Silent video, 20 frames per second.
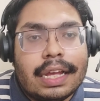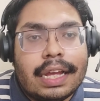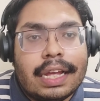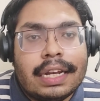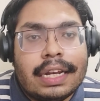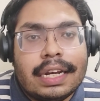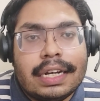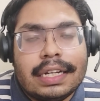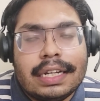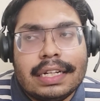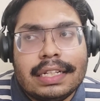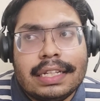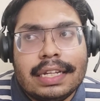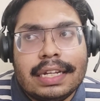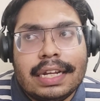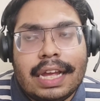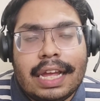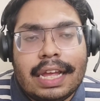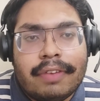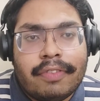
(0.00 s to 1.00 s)
another
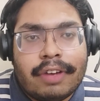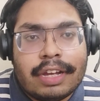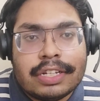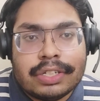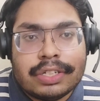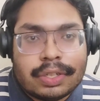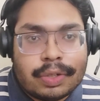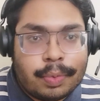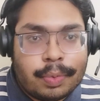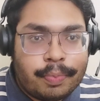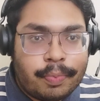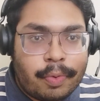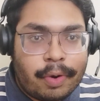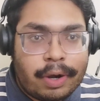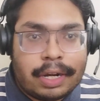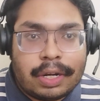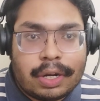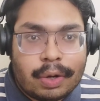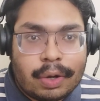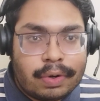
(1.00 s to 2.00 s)
thing I want to
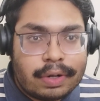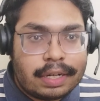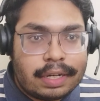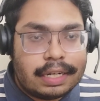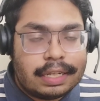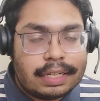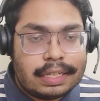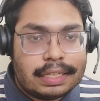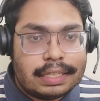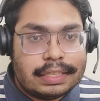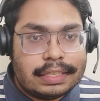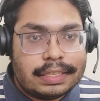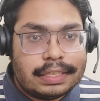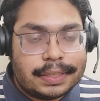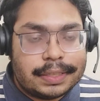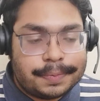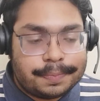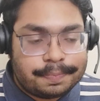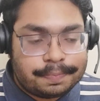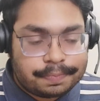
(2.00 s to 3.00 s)
point out
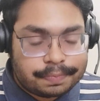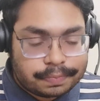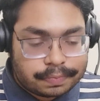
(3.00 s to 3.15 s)
is